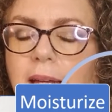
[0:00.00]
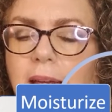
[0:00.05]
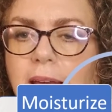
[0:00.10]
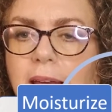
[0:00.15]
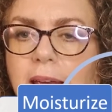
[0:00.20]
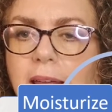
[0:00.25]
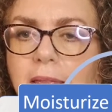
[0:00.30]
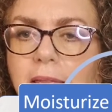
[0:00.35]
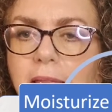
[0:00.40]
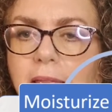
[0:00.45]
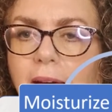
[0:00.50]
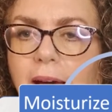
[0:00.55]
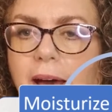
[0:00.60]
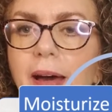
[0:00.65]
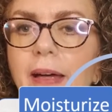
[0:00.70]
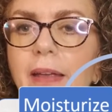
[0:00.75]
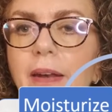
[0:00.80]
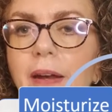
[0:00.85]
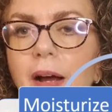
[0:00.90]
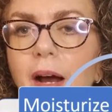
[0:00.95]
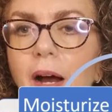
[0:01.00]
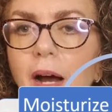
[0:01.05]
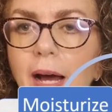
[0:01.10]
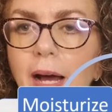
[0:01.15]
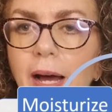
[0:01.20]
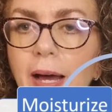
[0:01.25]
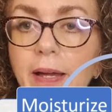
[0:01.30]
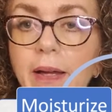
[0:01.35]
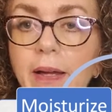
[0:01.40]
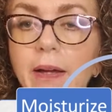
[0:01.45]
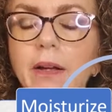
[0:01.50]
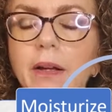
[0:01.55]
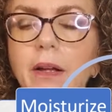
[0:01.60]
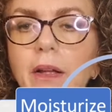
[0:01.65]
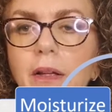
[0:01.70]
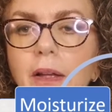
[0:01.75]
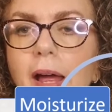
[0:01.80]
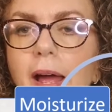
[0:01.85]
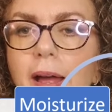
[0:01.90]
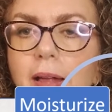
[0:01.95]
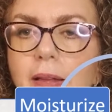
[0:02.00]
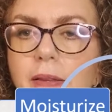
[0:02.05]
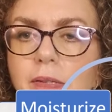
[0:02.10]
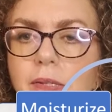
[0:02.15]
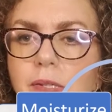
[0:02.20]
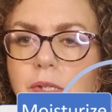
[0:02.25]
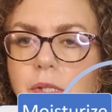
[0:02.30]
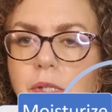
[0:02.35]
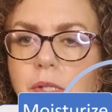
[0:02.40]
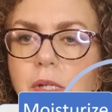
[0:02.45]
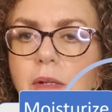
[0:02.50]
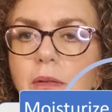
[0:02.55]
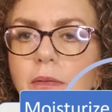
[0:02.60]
in that I cleansed,